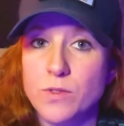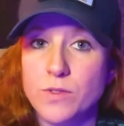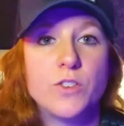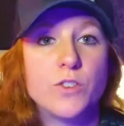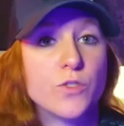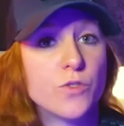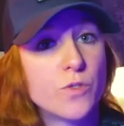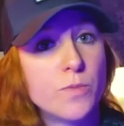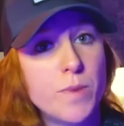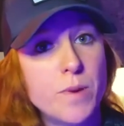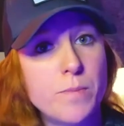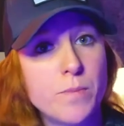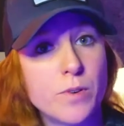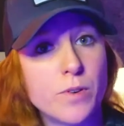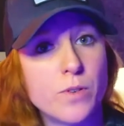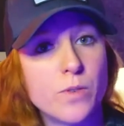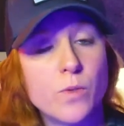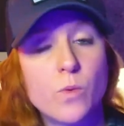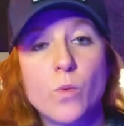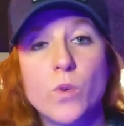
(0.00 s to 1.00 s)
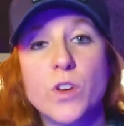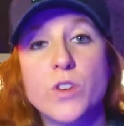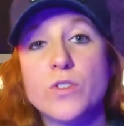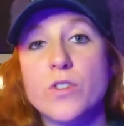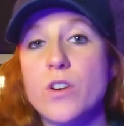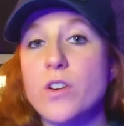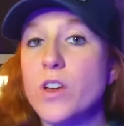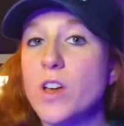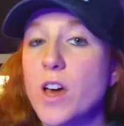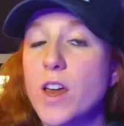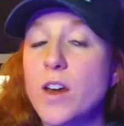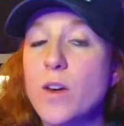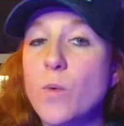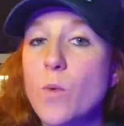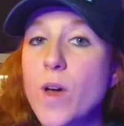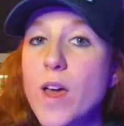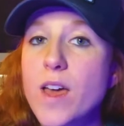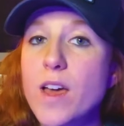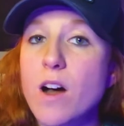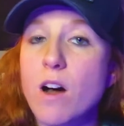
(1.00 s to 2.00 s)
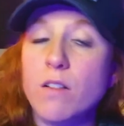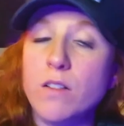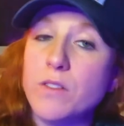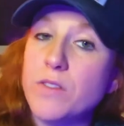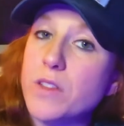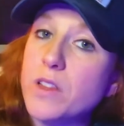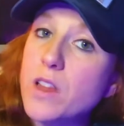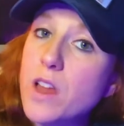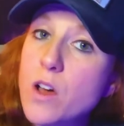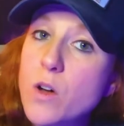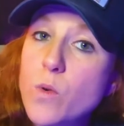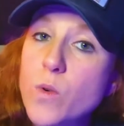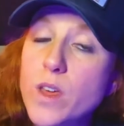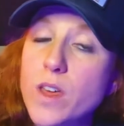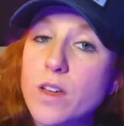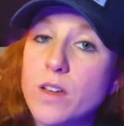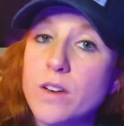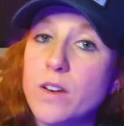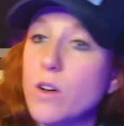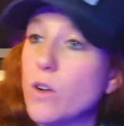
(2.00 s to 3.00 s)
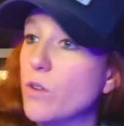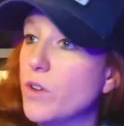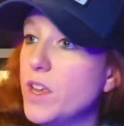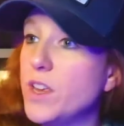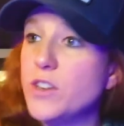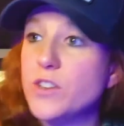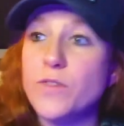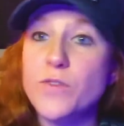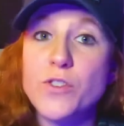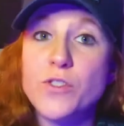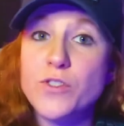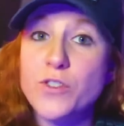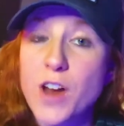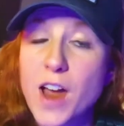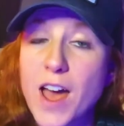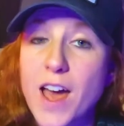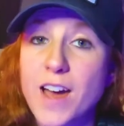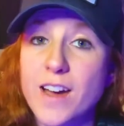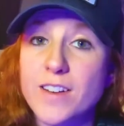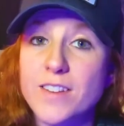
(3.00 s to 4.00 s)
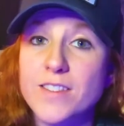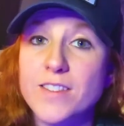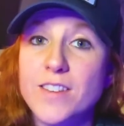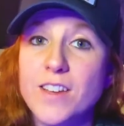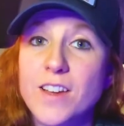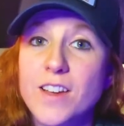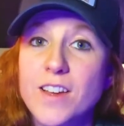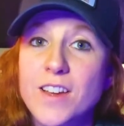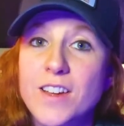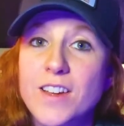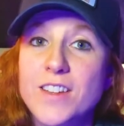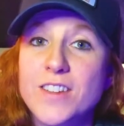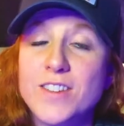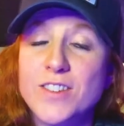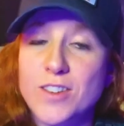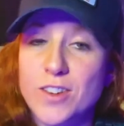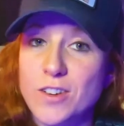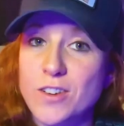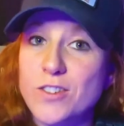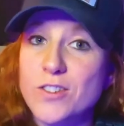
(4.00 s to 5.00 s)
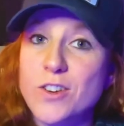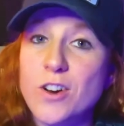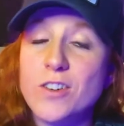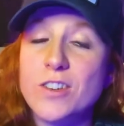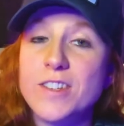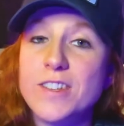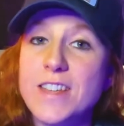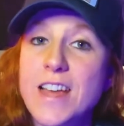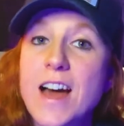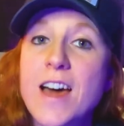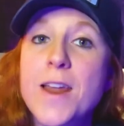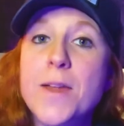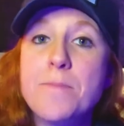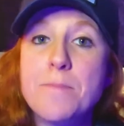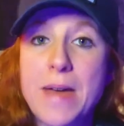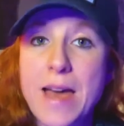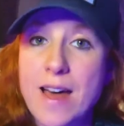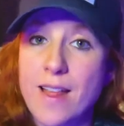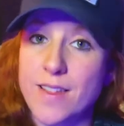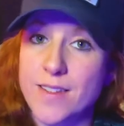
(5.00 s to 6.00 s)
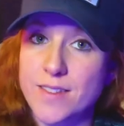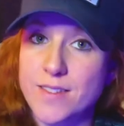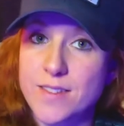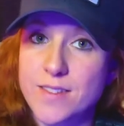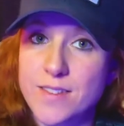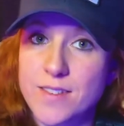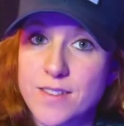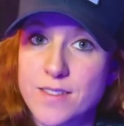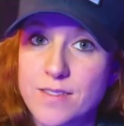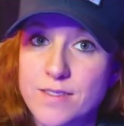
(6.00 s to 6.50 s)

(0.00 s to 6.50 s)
Just remember, when you start cutting away all of the low end on each of your tracks, it's going to start to sound unbalanced.